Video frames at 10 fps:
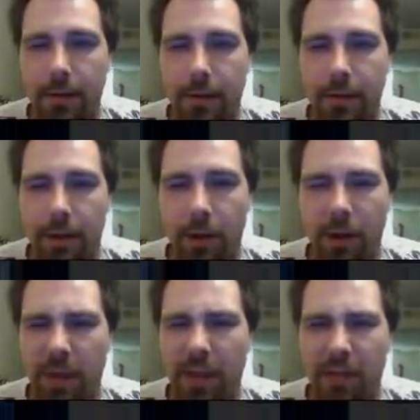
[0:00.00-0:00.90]
You know what I
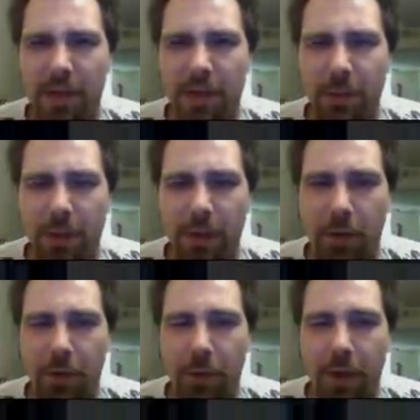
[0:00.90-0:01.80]
mean? Eventually we're going to go
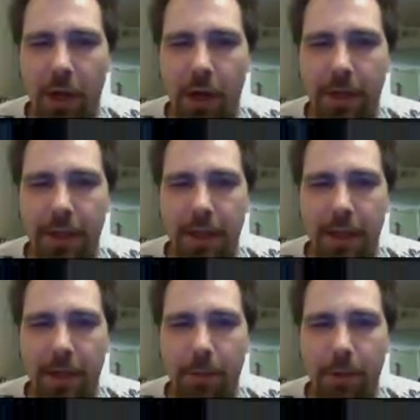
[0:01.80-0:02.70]
in there with logs and it's not
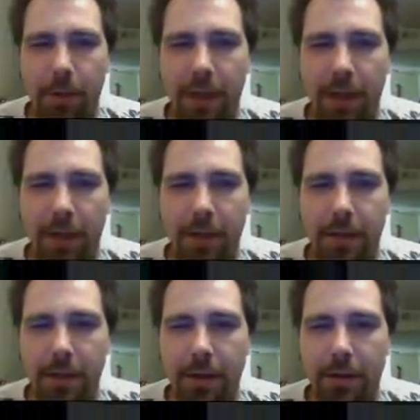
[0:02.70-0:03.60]
going to put them in it.
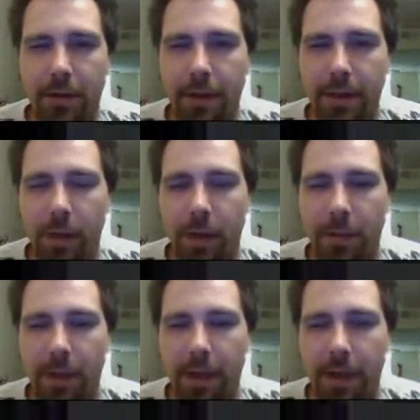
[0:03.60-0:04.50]
So that's what I'm
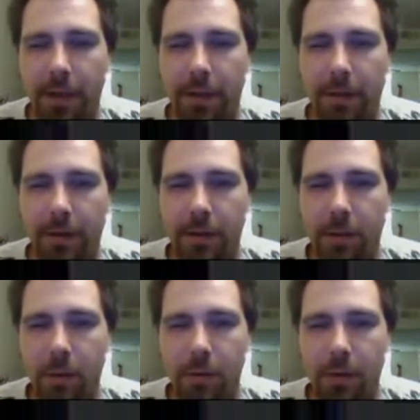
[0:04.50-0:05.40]
thinking is
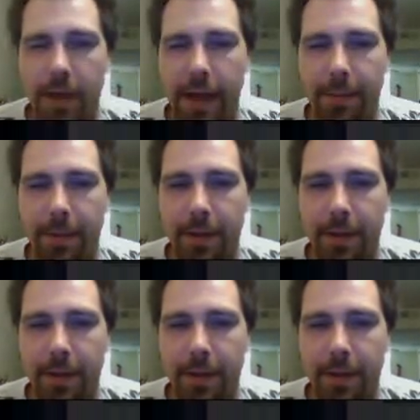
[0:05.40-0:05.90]
what was going to happen.